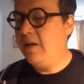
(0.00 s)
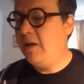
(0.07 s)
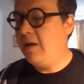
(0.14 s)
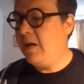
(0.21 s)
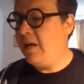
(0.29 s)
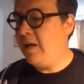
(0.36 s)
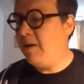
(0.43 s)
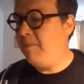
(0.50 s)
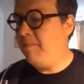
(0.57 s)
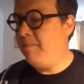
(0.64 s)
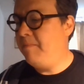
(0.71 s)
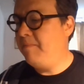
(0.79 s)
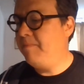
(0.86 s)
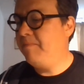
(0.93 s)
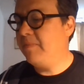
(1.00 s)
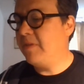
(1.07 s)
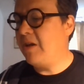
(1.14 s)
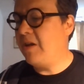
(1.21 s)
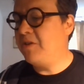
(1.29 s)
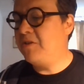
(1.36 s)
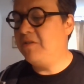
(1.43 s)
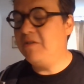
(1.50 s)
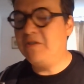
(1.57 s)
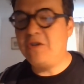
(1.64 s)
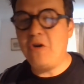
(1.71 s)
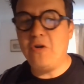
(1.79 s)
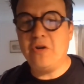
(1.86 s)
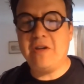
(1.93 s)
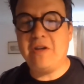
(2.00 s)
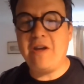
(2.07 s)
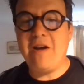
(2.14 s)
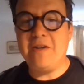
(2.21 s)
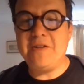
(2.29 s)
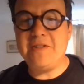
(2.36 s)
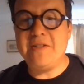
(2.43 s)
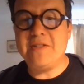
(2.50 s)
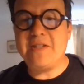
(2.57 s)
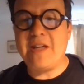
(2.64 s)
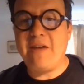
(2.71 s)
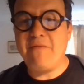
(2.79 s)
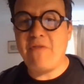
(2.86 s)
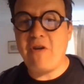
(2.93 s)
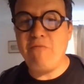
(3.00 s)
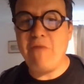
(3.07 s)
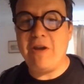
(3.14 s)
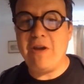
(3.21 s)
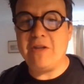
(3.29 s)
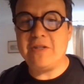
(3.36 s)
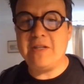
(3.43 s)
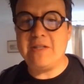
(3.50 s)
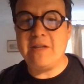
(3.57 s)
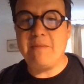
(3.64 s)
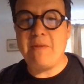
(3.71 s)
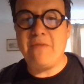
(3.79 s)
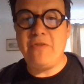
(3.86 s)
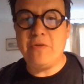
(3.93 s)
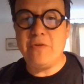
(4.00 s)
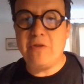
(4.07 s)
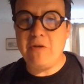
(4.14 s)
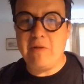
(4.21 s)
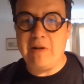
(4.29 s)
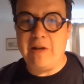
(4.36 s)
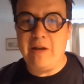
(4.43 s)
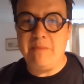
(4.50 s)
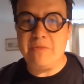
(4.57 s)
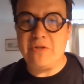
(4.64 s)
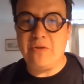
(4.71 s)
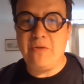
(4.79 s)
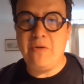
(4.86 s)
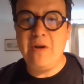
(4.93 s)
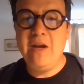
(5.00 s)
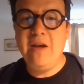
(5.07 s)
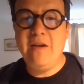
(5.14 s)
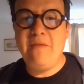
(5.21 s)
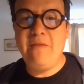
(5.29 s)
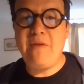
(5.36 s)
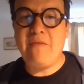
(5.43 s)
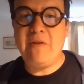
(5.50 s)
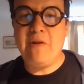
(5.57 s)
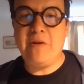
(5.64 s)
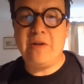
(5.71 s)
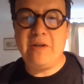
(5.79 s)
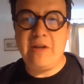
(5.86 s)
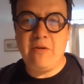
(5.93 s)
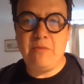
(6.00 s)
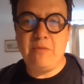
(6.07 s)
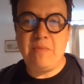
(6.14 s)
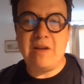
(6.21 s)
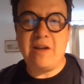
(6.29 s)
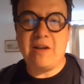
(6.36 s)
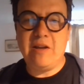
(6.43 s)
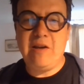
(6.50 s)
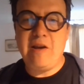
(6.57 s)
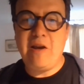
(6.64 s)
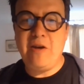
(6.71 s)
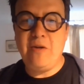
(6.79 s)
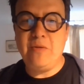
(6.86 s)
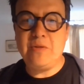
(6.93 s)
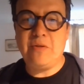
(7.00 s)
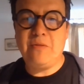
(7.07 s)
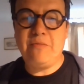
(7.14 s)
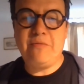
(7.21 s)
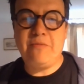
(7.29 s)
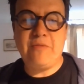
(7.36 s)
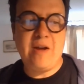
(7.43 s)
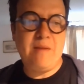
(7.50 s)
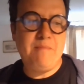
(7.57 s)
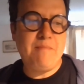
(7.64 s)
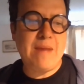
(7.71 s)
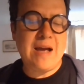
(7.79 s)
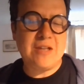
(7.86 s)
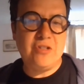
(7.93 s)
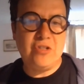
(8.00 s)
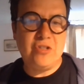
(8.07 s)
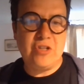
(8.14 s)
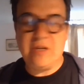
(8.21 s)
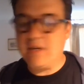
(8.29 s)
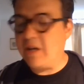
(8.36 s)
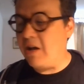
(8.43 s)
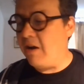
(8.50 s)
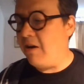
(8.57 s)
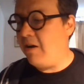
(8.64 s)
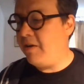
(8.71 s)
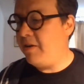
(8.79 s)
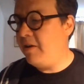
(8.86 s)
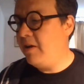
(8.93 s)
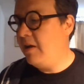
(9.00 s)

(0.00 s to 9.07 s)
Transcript: A dog cart doesn't sound very rich, does it? But if you Google it, I'm sure if you have a look at it, it would be like a low sort of passenger cart.